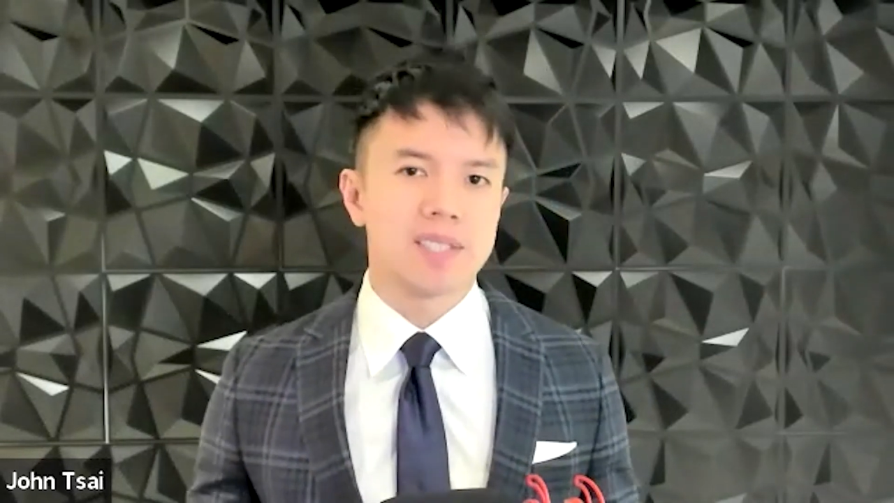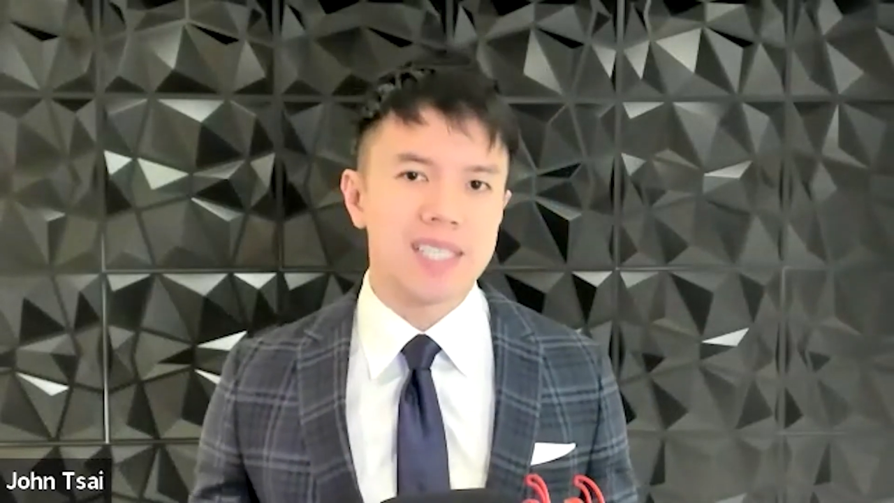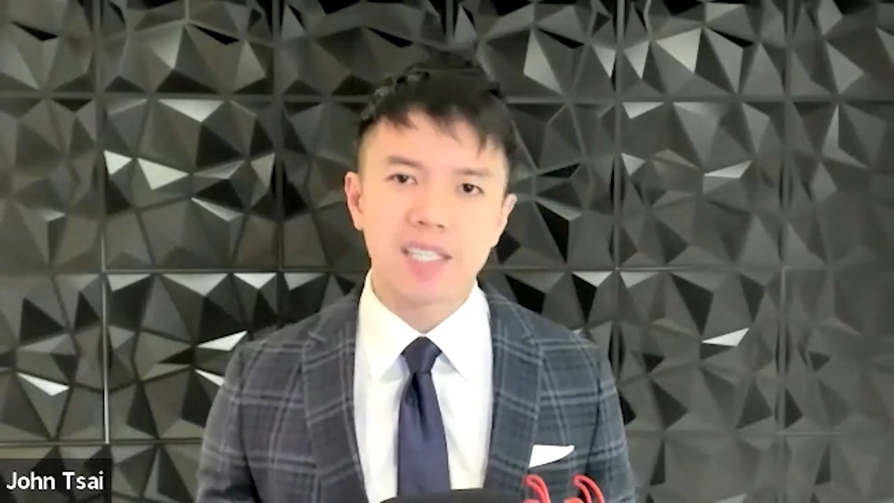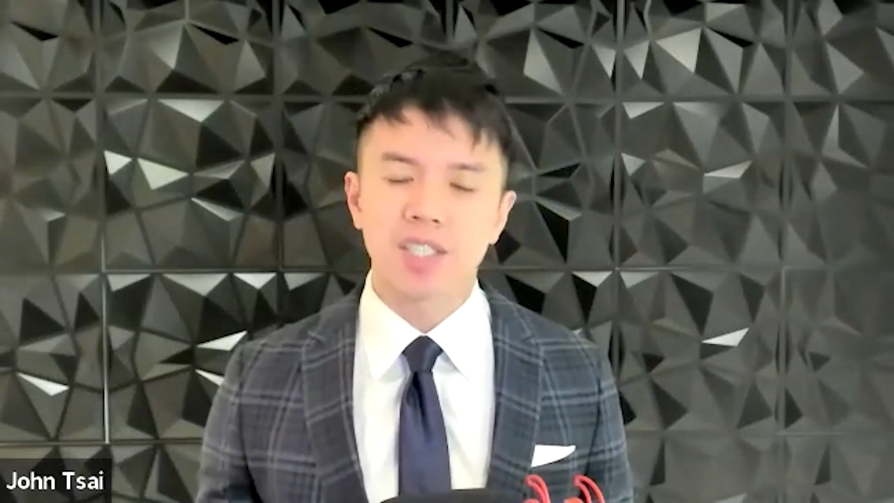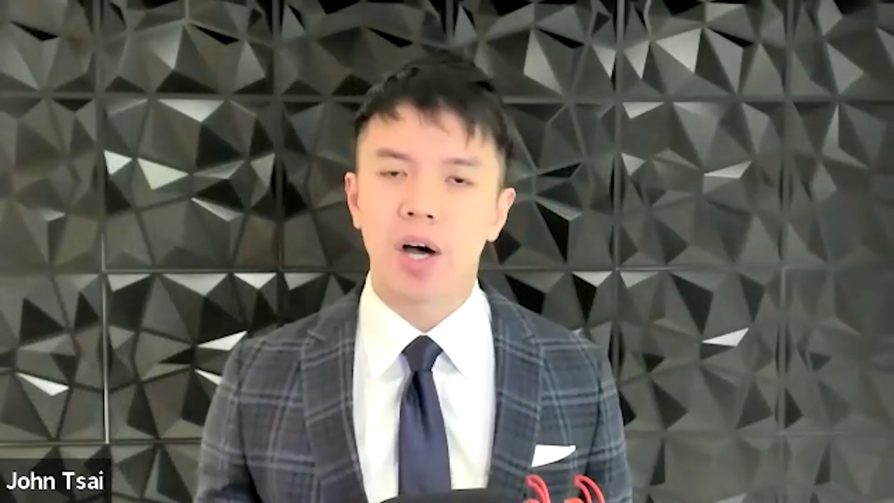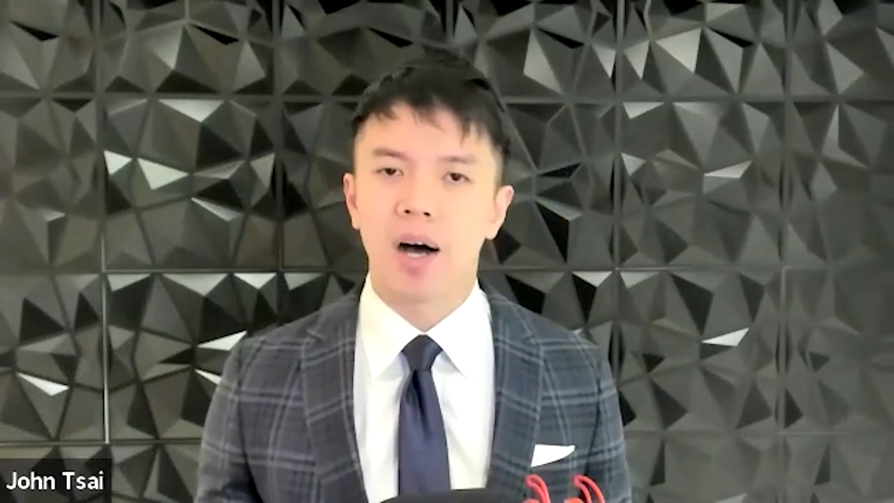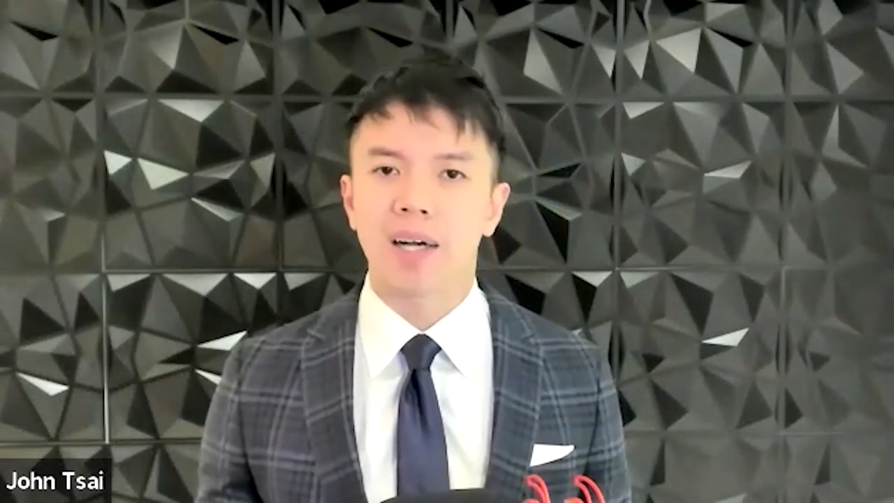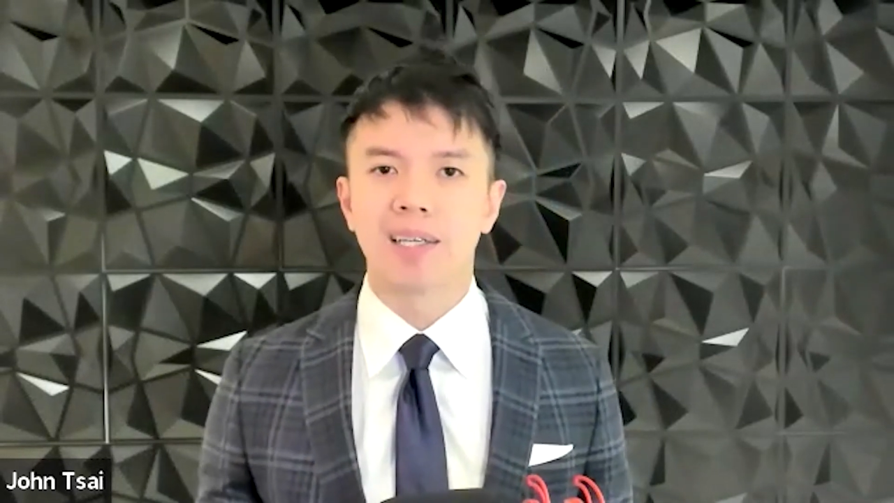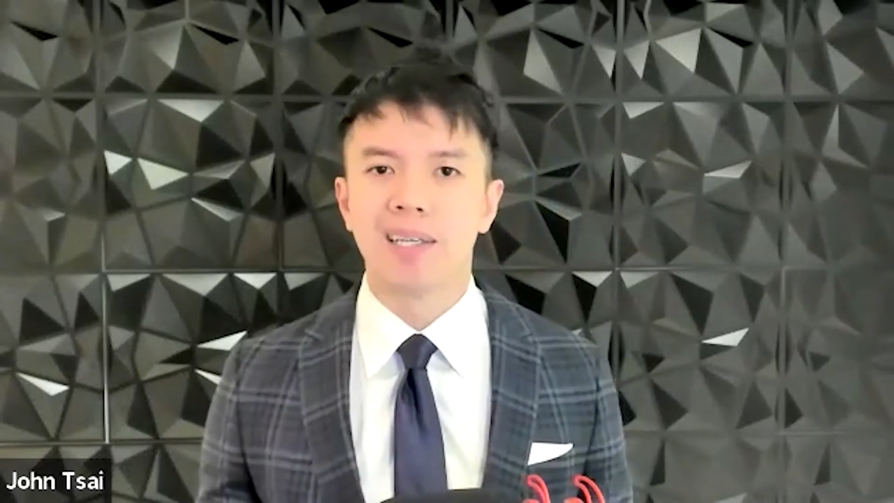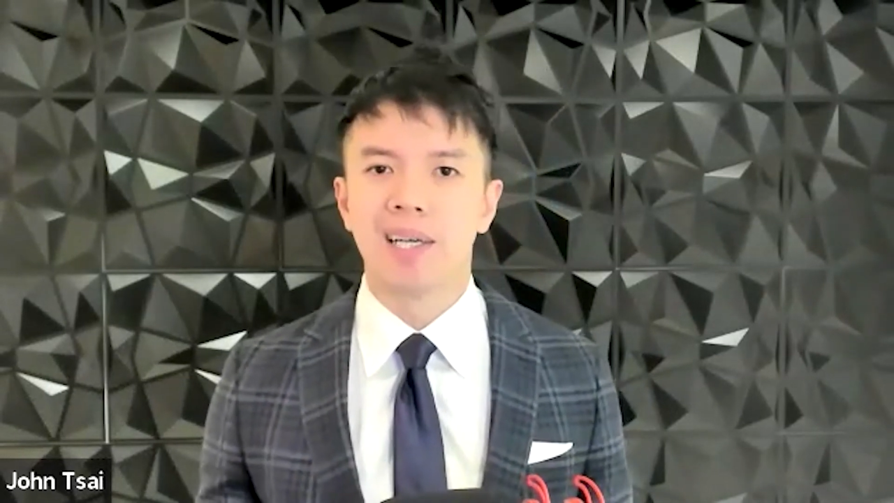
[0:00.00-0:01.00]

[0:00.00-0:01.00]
TikTok,